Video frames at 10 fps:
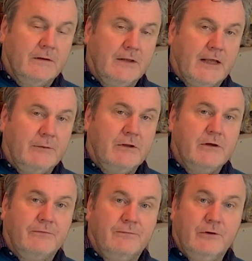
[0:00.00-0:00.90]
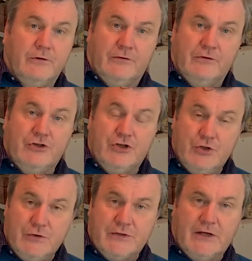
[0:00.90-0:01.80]
Now we can go look to
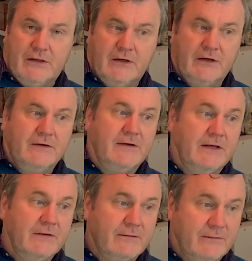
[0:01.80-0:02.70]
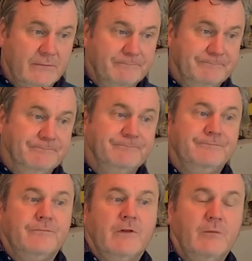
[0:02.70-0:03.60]
Tuesday the 19th,
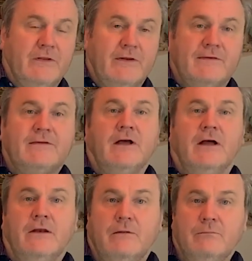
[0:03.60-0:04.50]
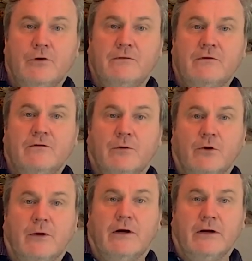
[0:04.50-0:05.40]
when the Sun moves into
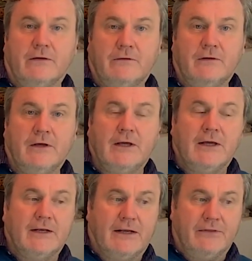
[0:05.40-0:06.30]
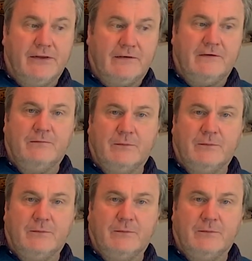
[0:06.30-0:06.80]
Aquarius. Now this is